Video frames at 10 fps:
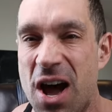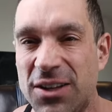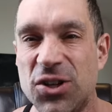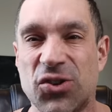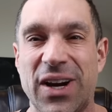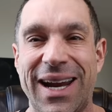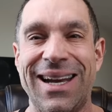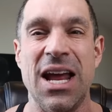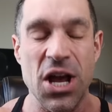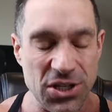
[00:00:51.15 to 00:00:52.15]
not to
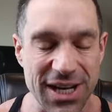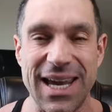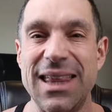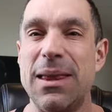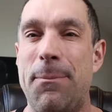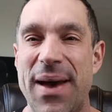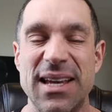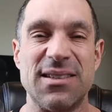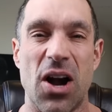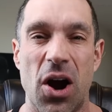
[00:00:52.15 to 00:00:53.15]
train to get the
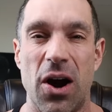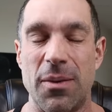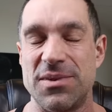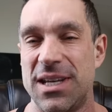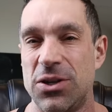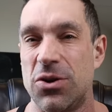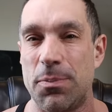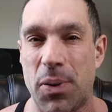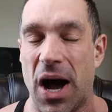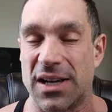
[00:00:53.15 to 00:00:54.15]
best arms that you
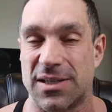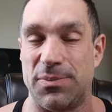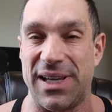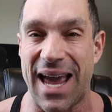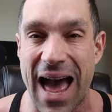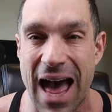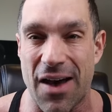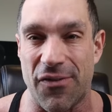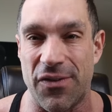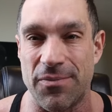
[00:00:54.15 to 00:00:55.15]
could possibly
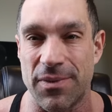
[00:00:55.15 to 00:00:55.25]
have.